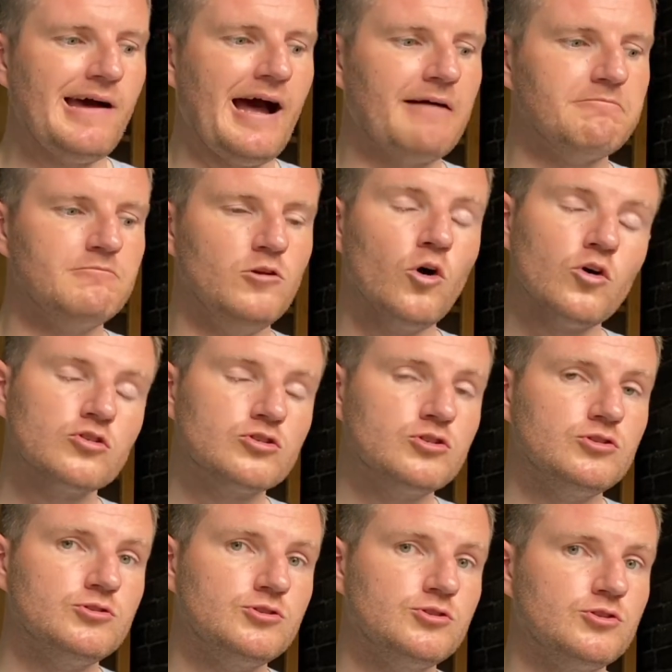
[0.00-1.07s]
I'm not
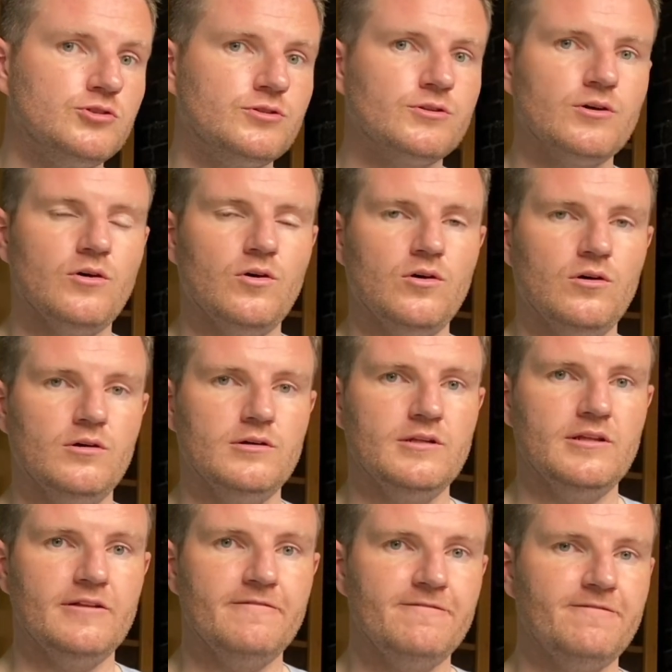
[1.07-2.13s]
too sure on
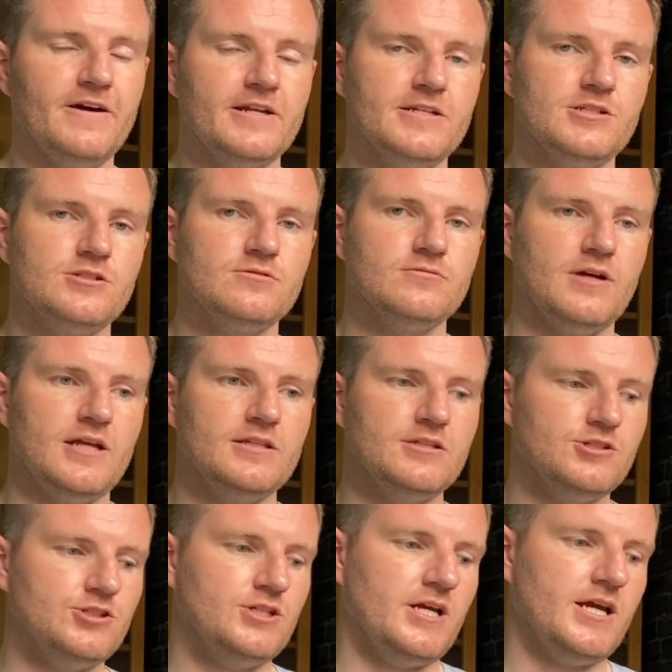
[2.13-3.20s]
the finish in the
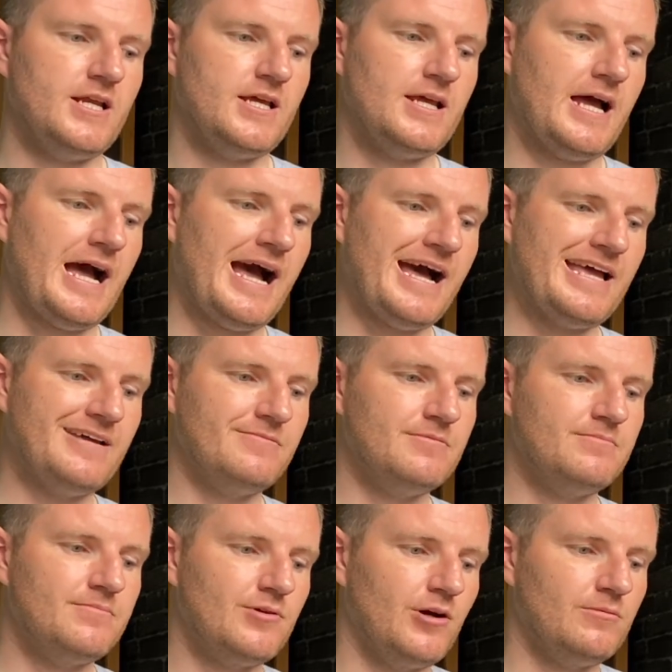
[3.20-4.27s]
sherry. I
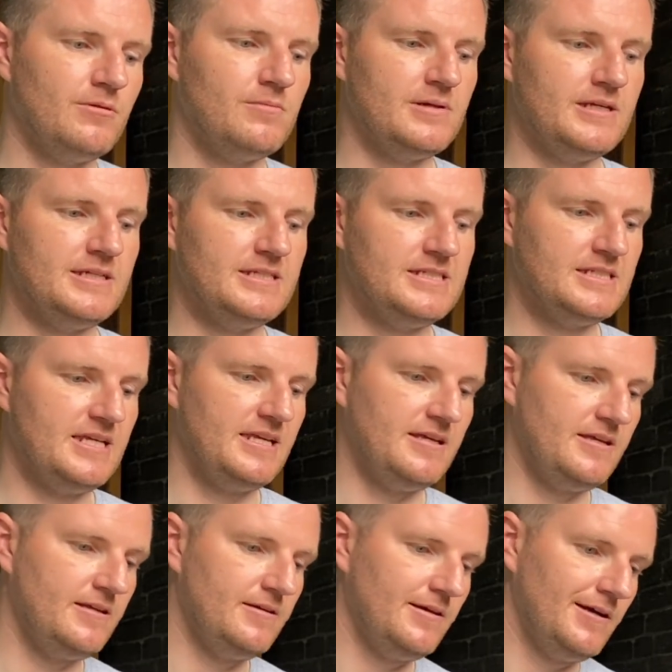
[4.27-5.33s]
would probably
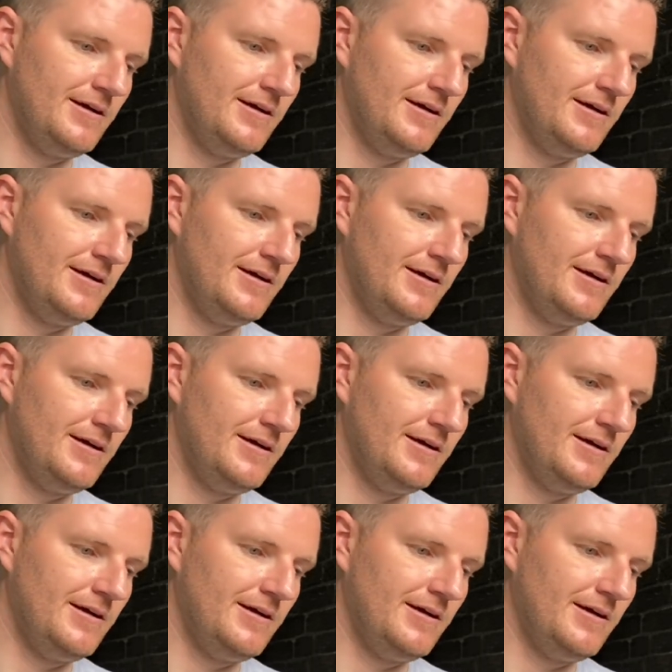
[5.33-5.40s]
say